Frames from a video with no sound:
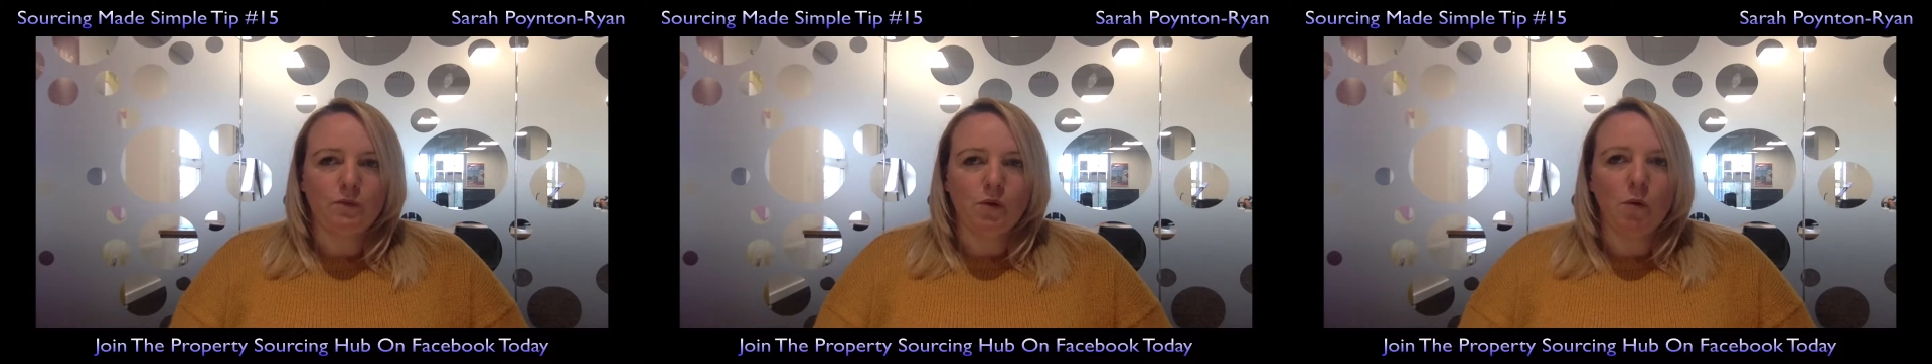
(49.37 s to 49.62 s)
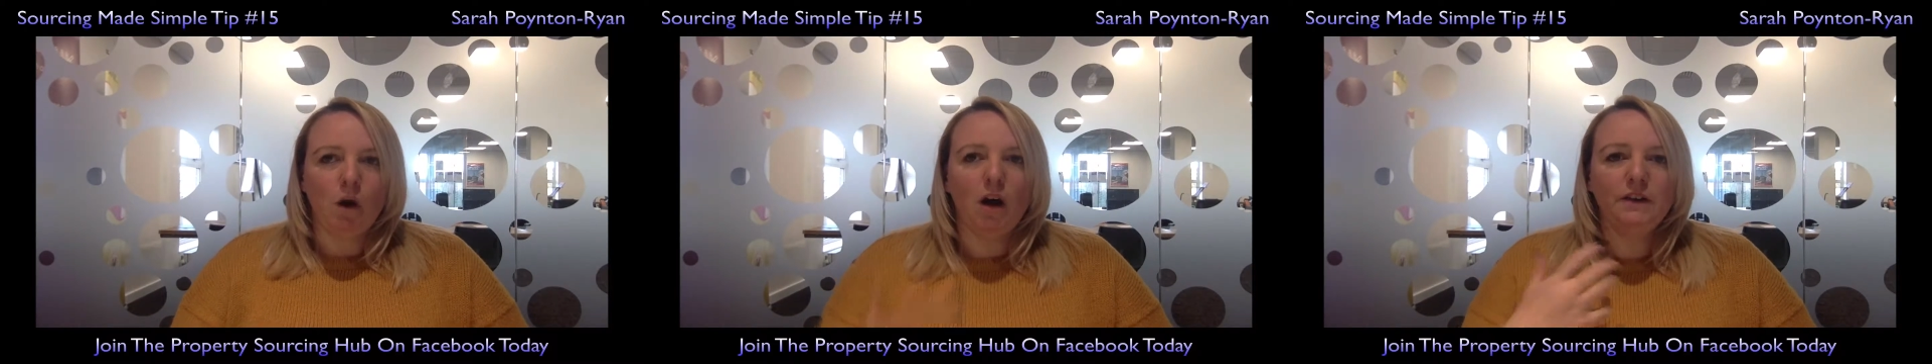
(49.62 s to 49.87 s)

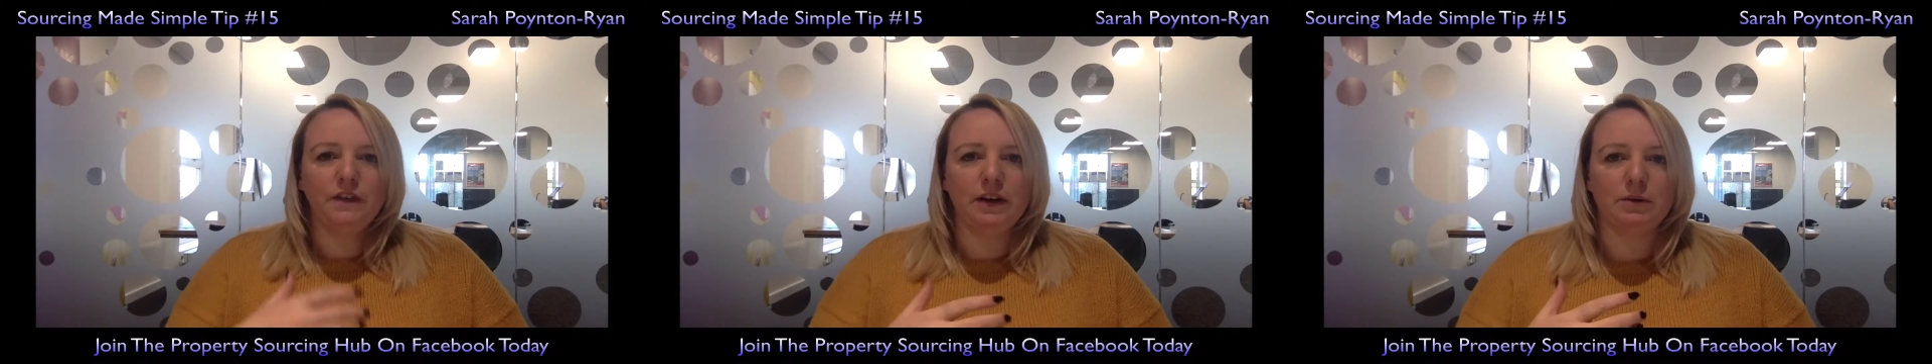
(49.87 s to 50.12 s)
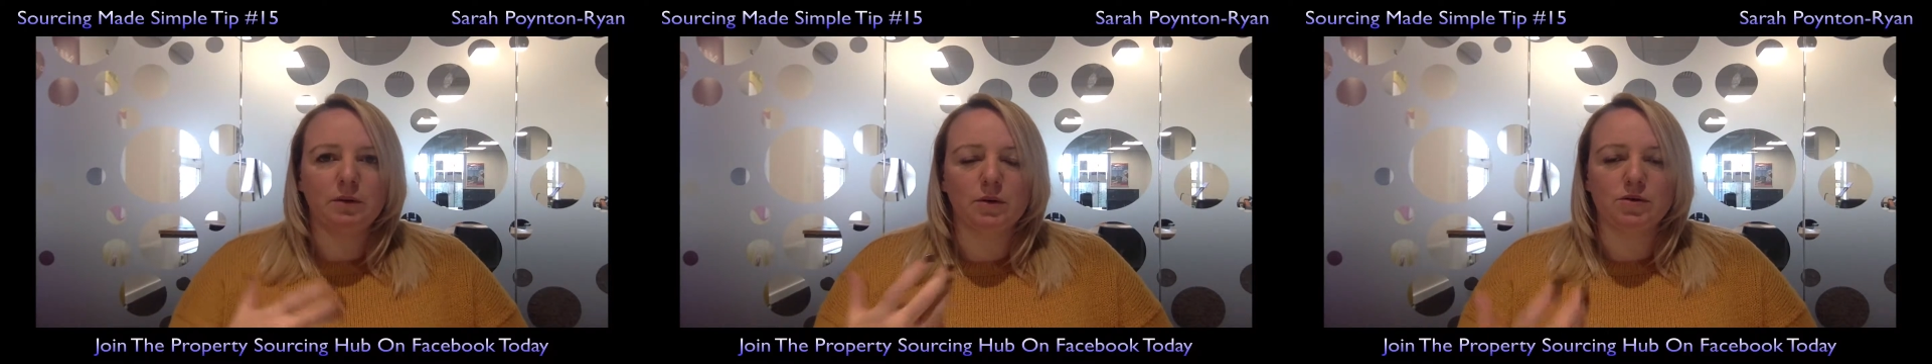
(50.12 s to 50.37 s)
what I
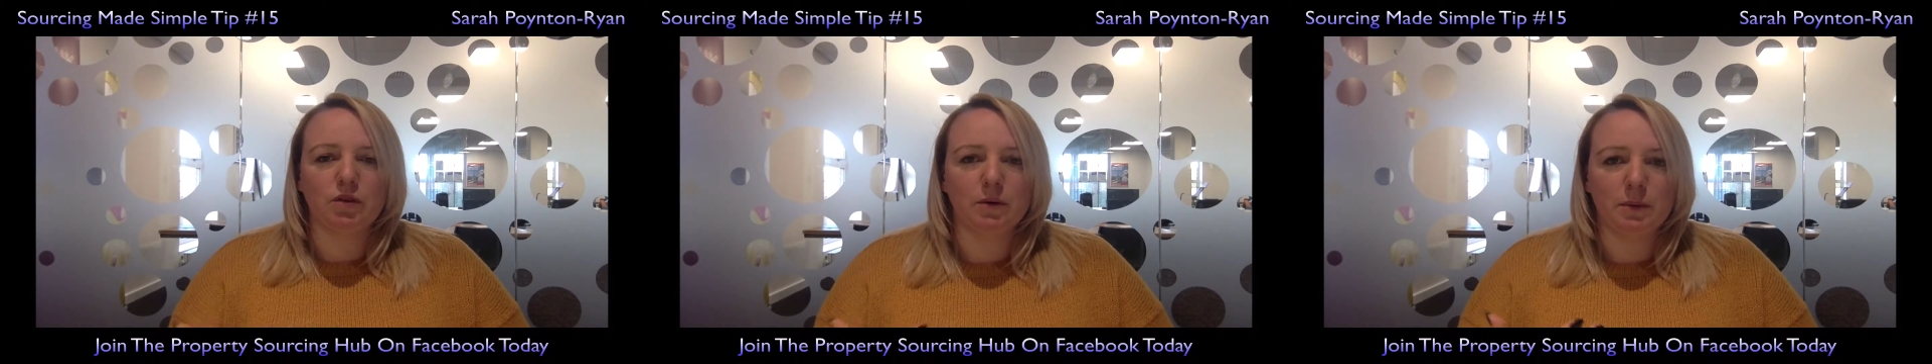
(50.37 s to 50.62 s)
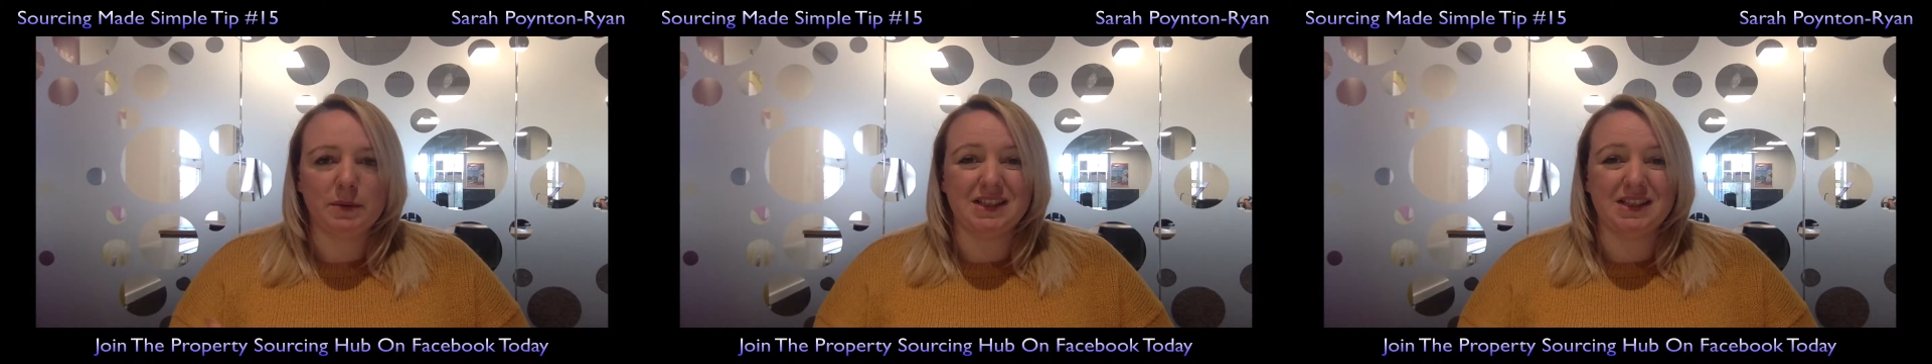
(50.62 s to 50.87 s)
found when I was
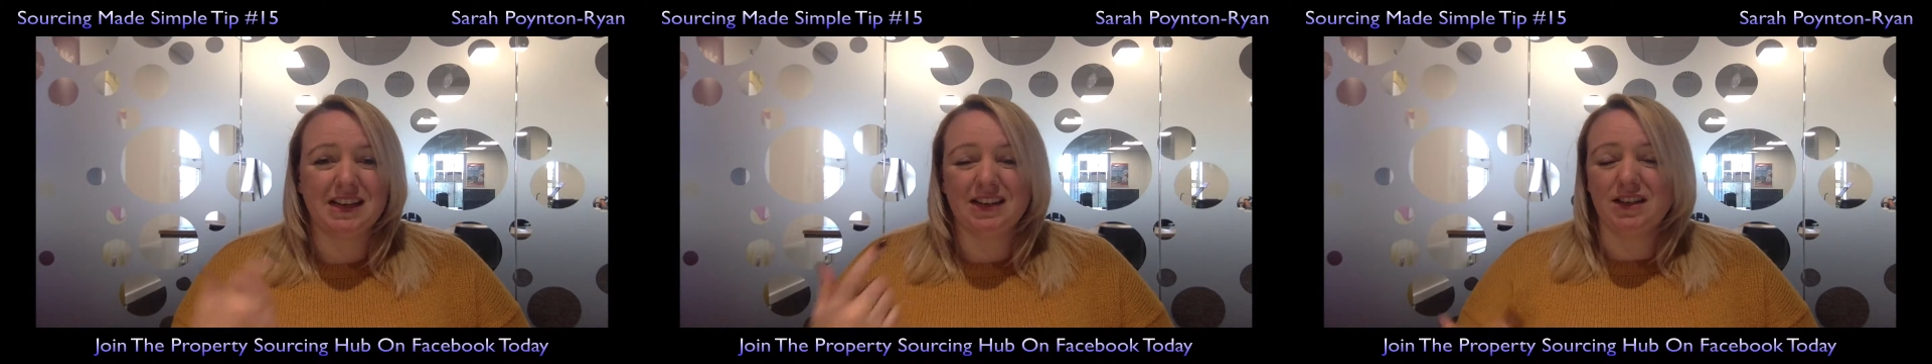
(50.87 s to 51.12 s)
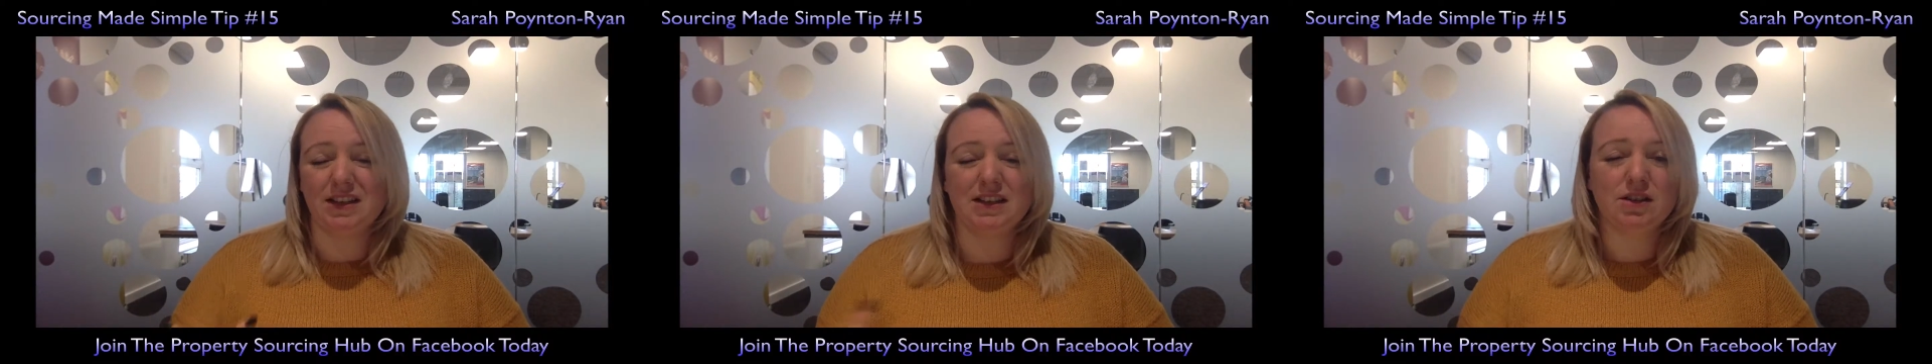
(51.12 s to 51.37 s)
growing my business, and
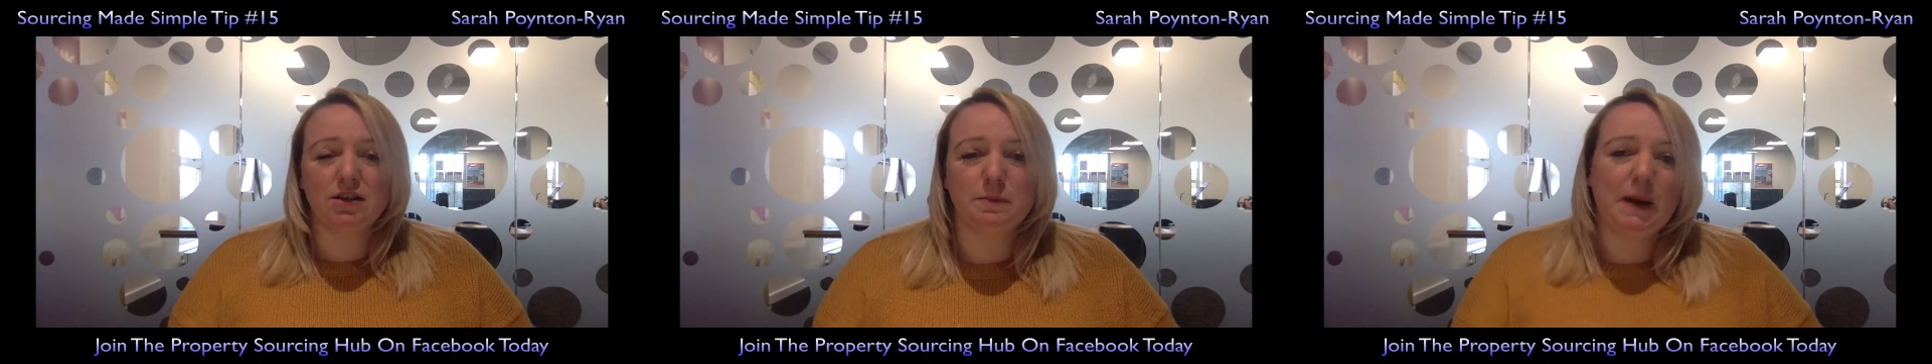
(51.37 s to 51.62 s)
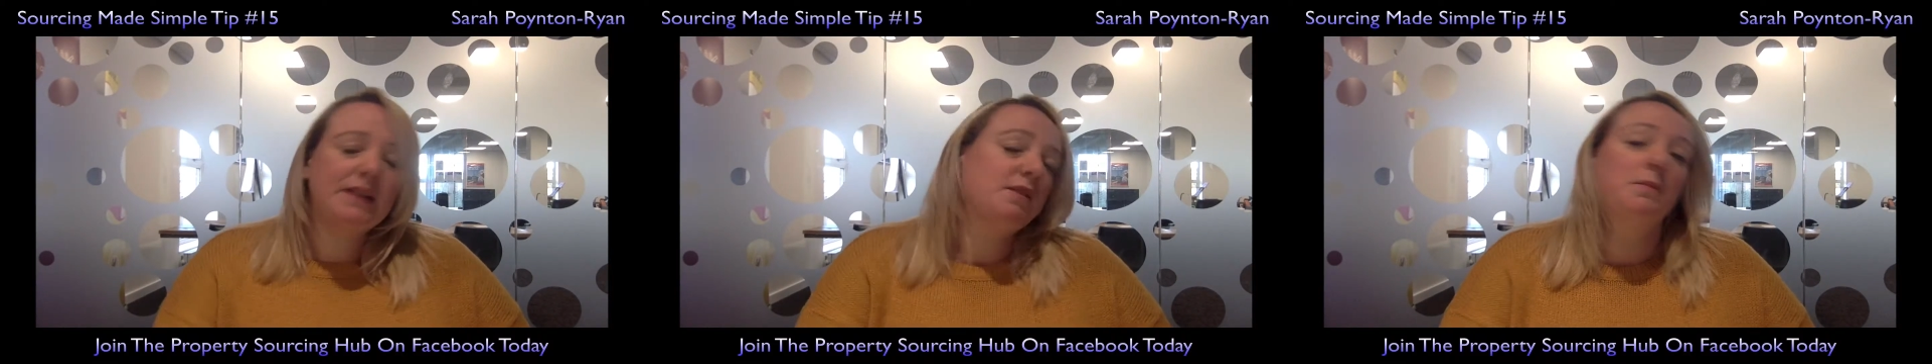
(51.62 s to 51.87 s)
actually this goes
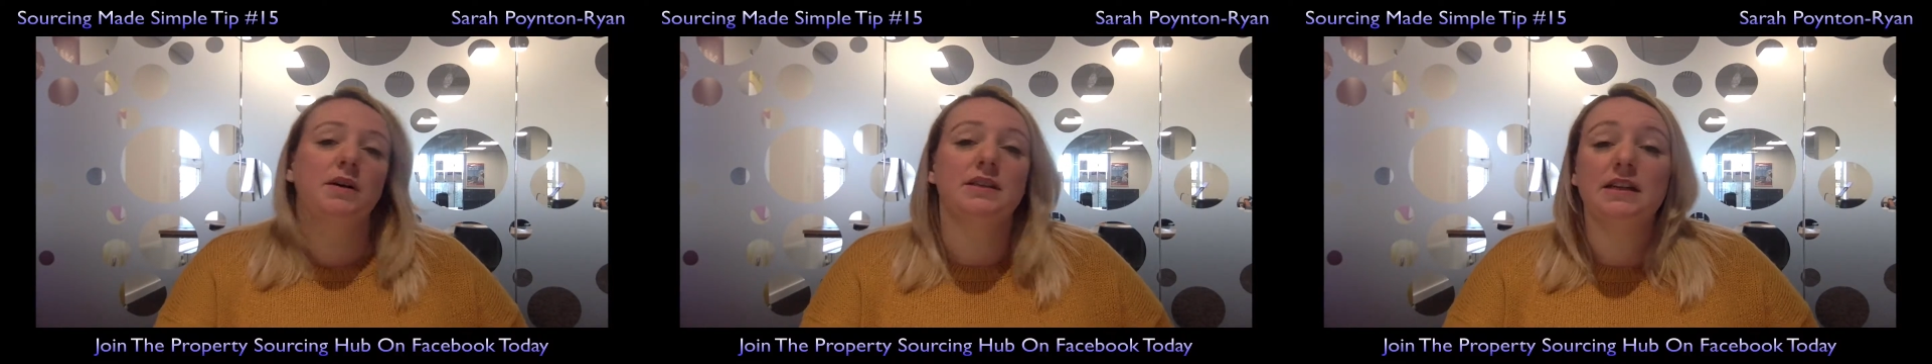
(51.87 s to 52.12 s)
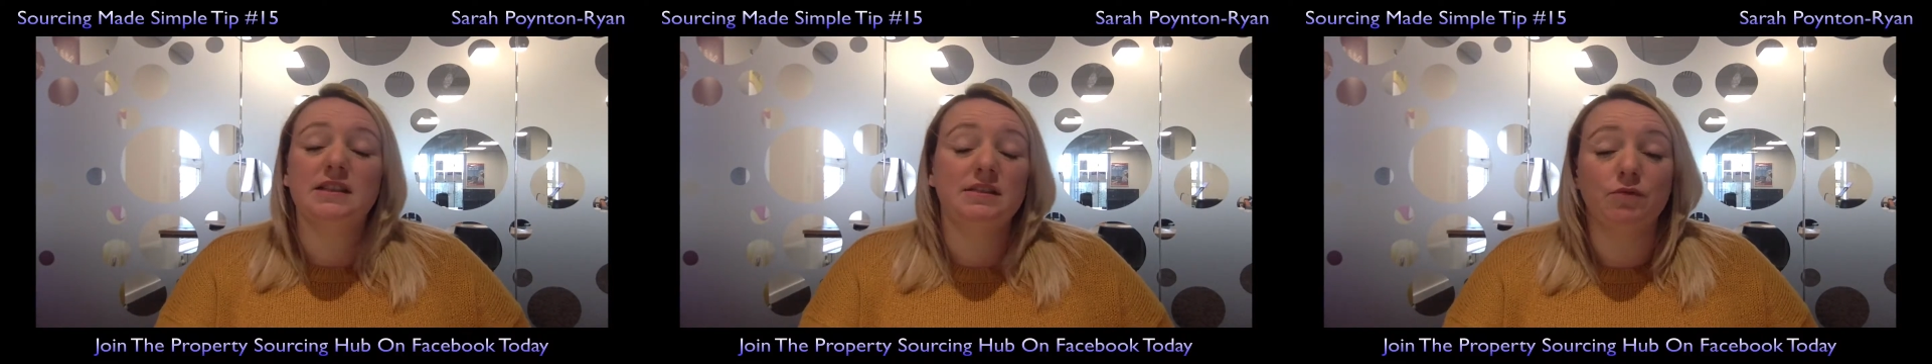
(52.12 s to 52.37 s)
back to my
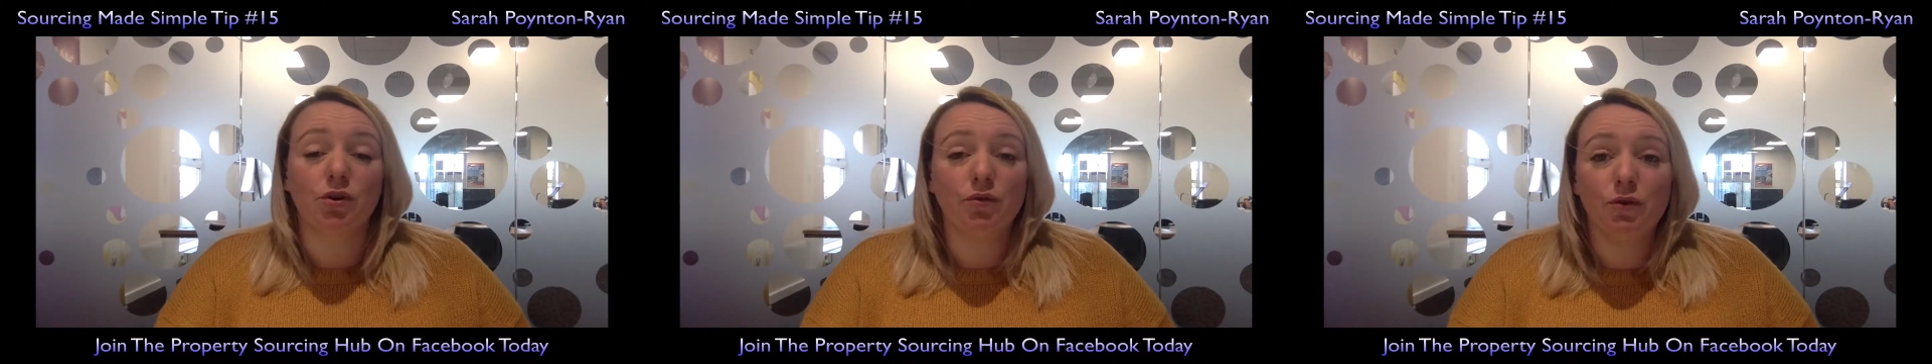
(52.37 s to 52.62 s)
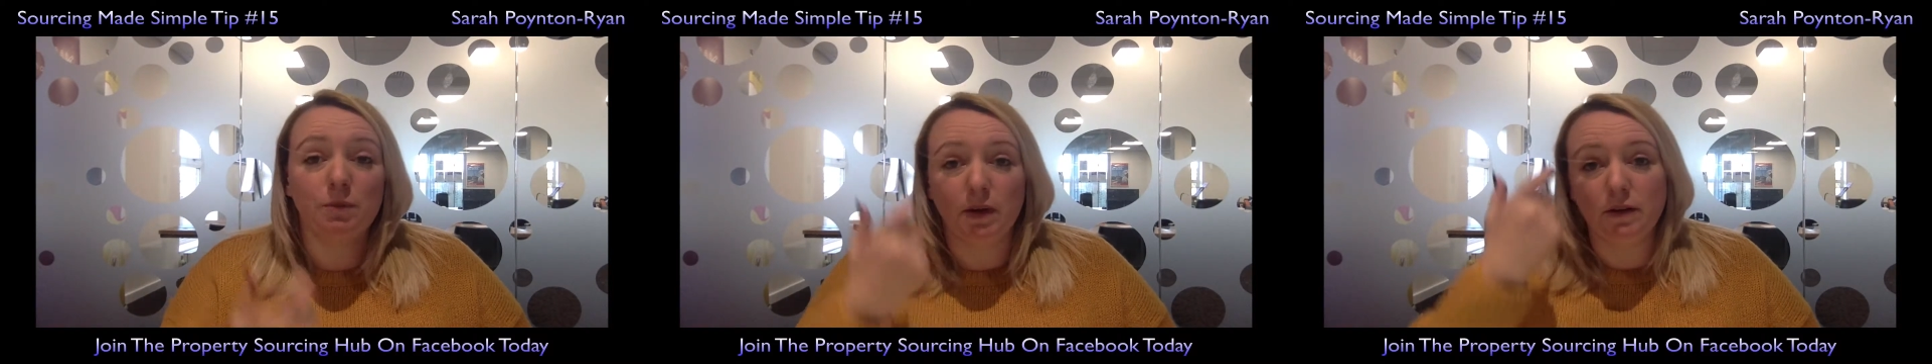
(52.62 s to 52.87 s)
days in
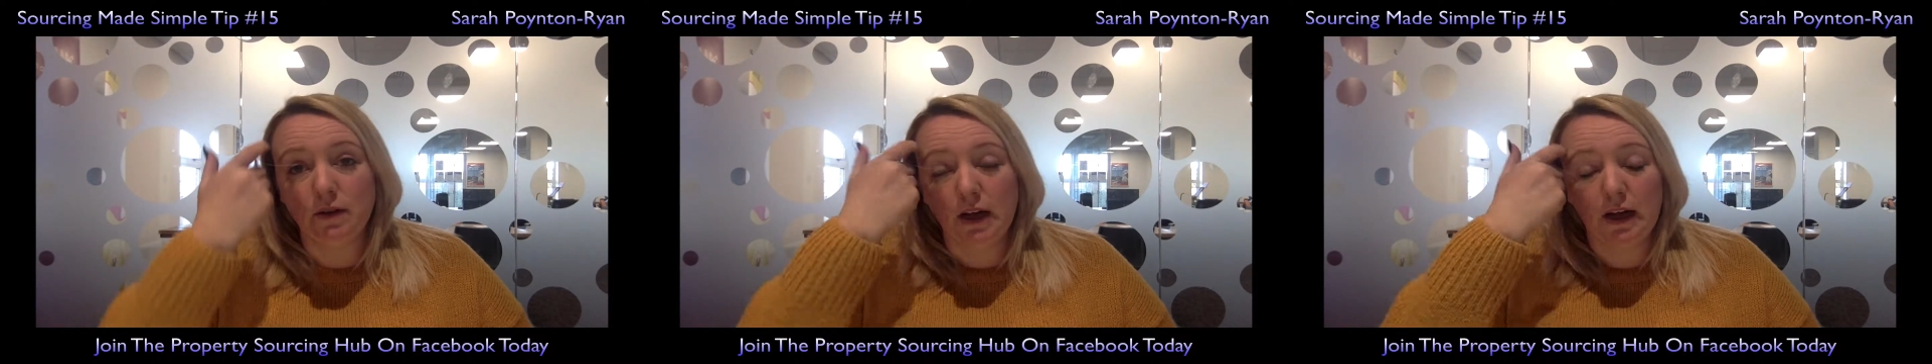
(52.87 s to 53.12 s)
recruitment,